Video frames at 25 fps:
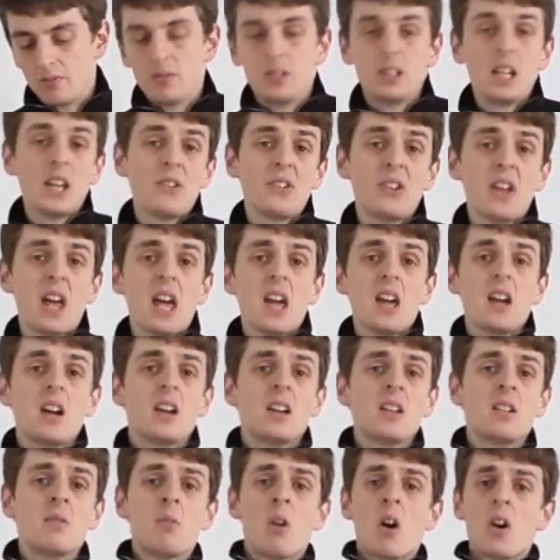let's
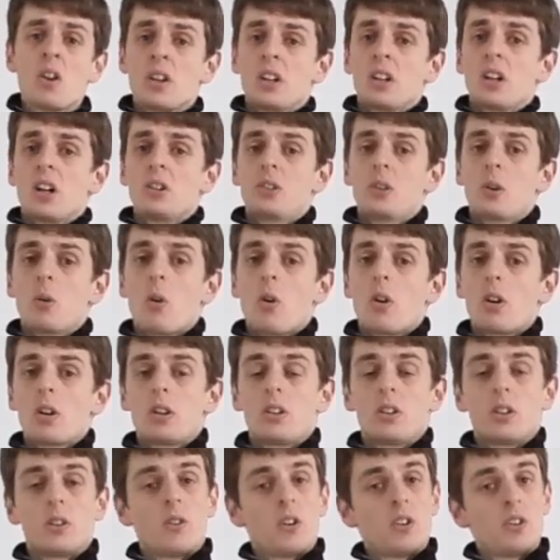say in the morning you go to work,
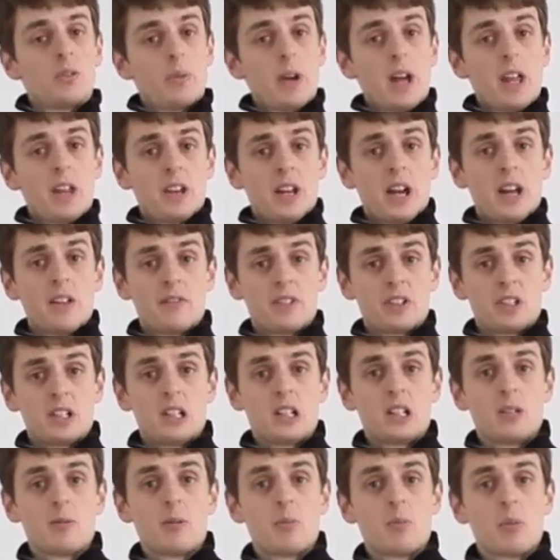so you want to have it a
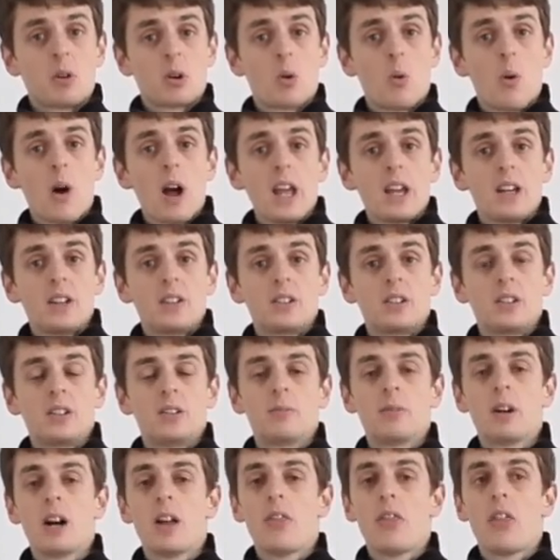little bit more quiet.
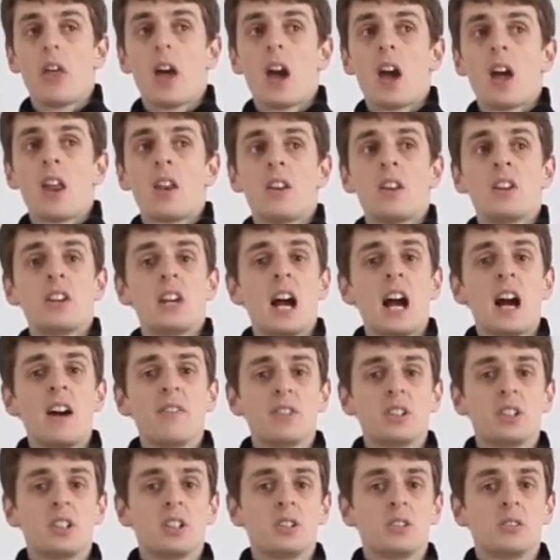But then in the
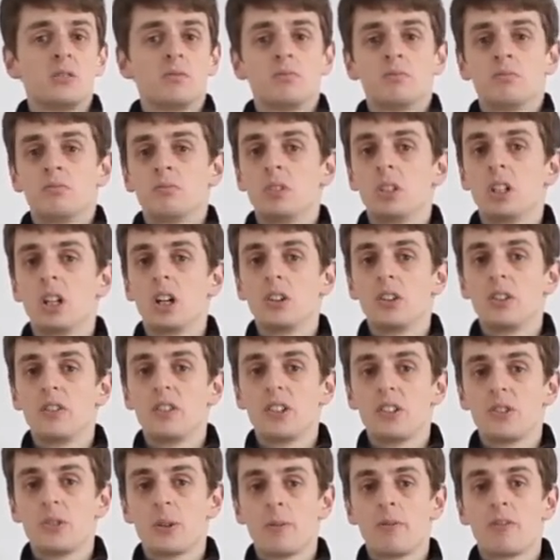afternoon you go to
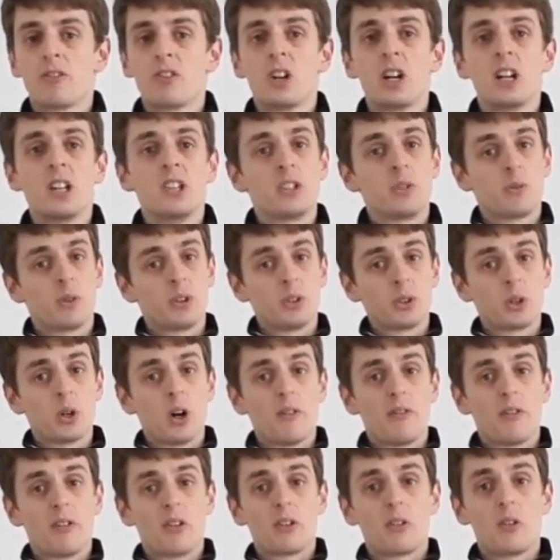visit some friends, you want to
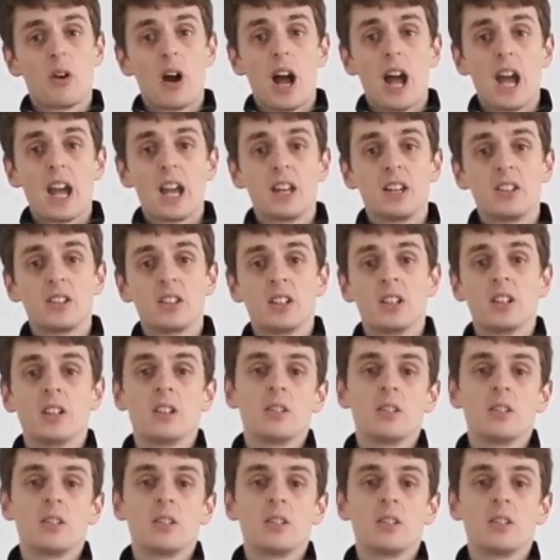go for a ride,